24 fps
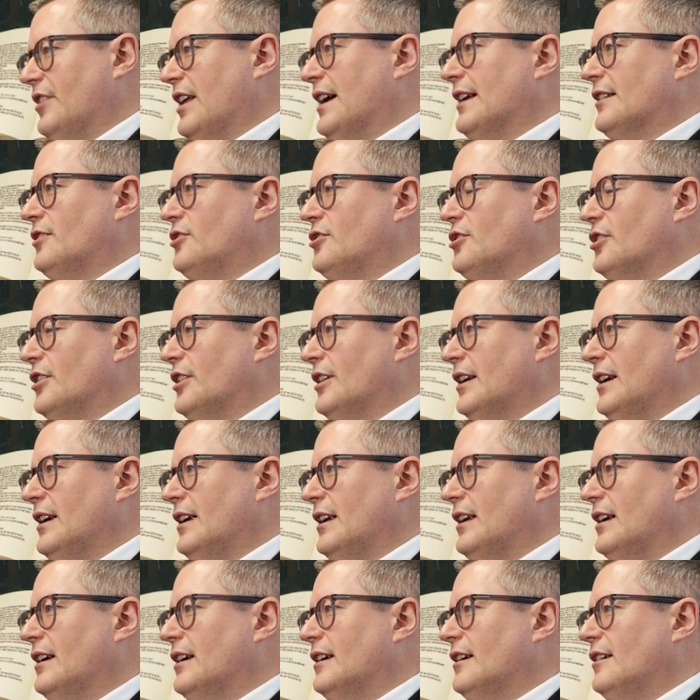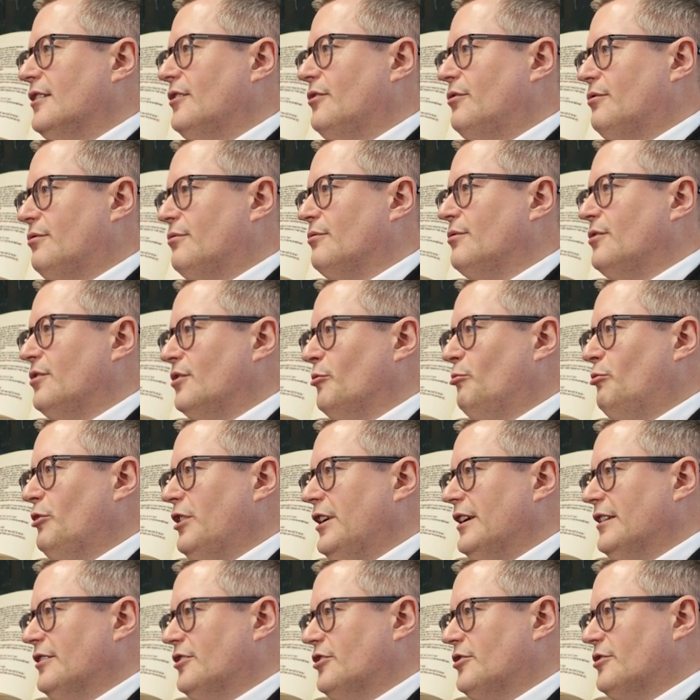that journey through the
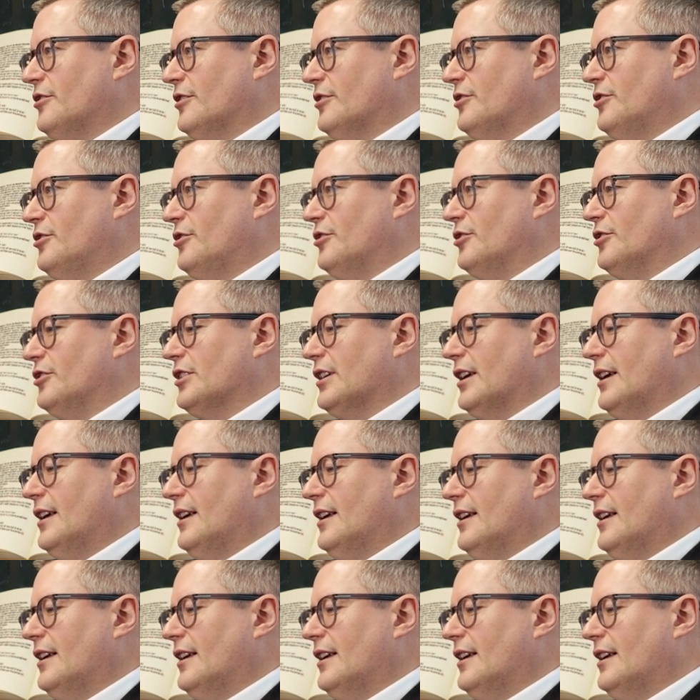brain structures,